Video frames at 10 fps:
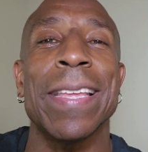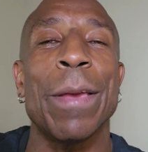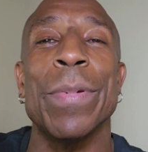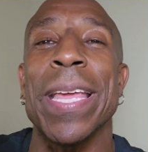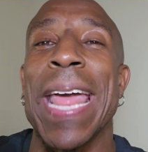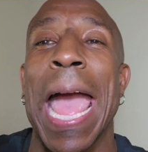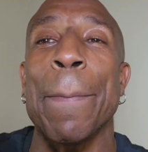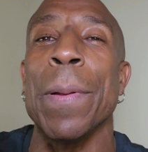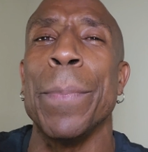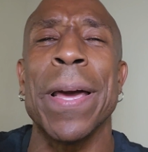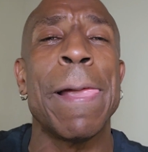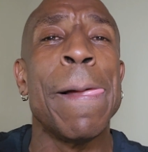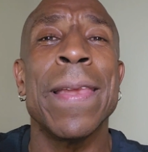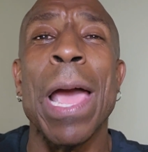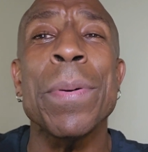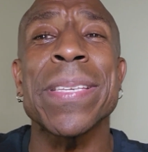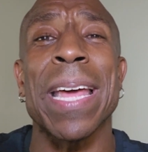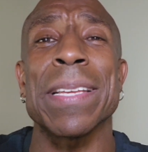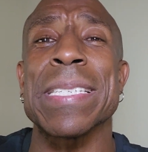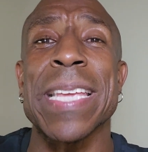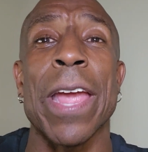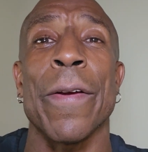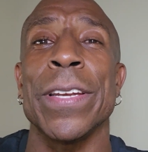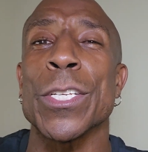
It happened, but that was kind of scary.